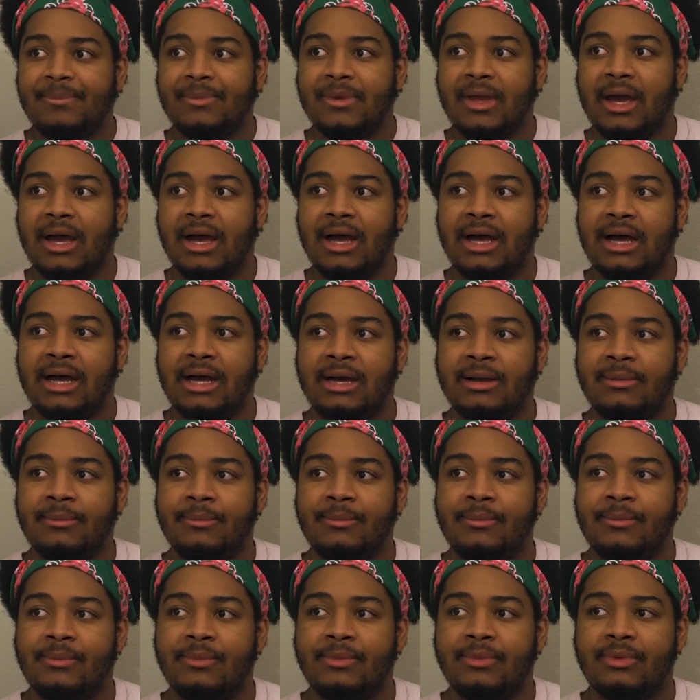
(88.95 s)

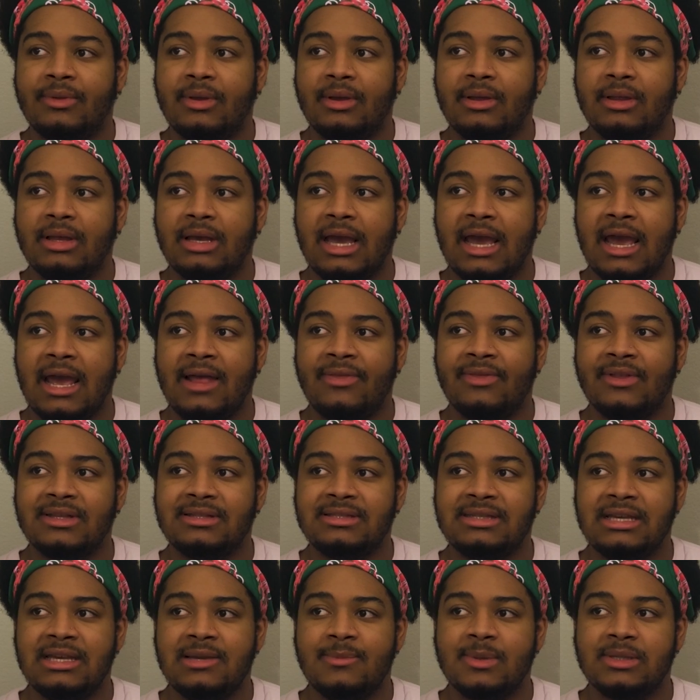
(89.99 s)
And the
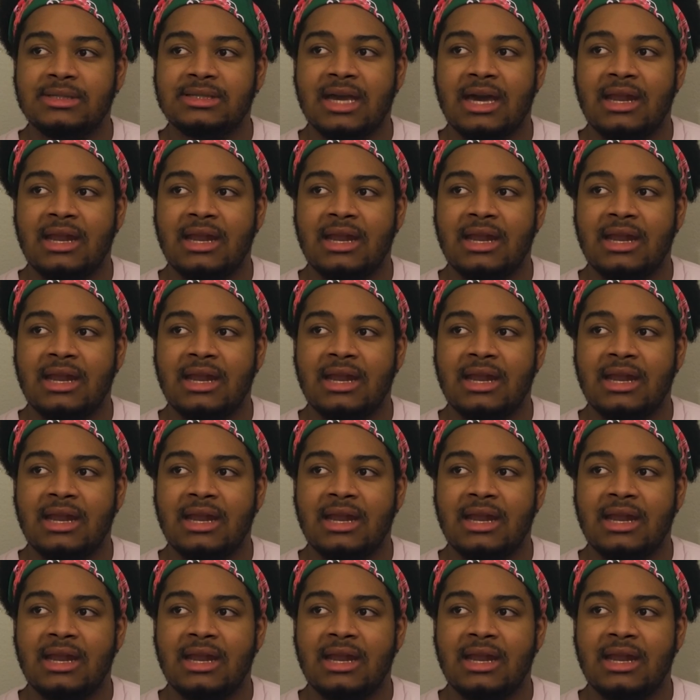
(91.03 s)
team is